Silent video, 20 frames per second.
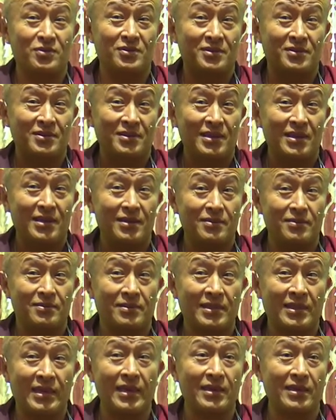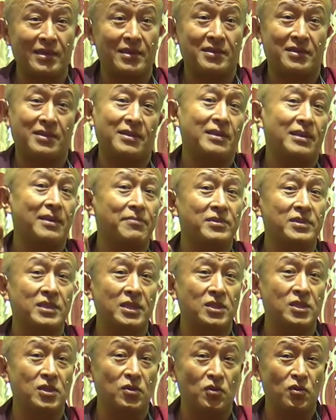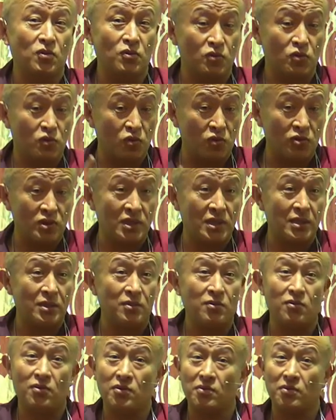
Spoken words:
Don't think that I'm teaching you